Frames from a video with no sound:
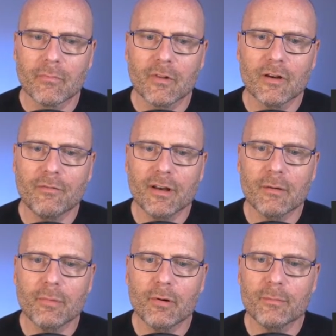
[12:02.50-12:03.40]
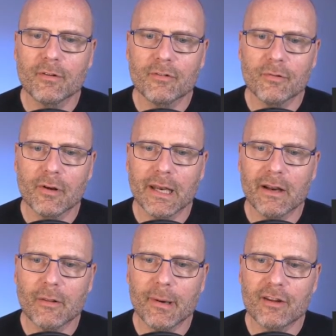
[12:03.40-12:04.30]
The defendant pulled Mr. Floyd out
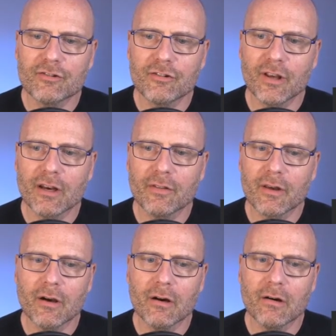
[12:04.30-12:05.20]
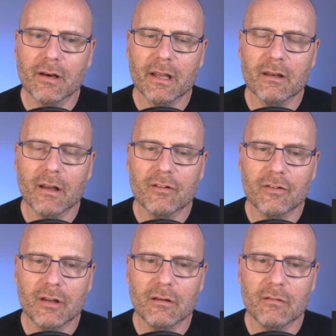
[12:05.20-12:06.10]
of the passenger side of the car at
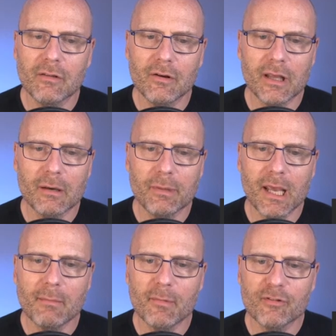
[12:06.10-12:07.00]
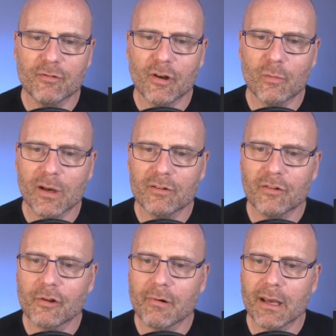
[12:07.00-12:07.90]
8:38 p.m. Mr. Floyd went to
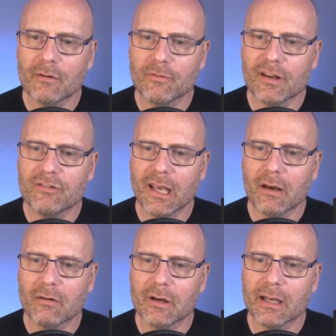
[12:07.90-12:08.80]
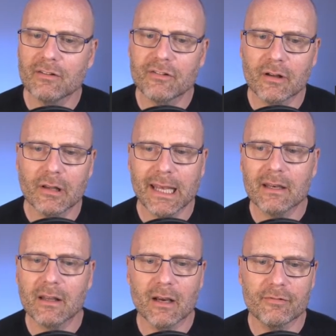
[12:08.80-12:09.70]
the ground face down and still
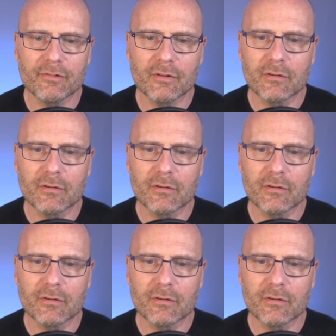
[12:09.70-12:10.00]
handcuffed.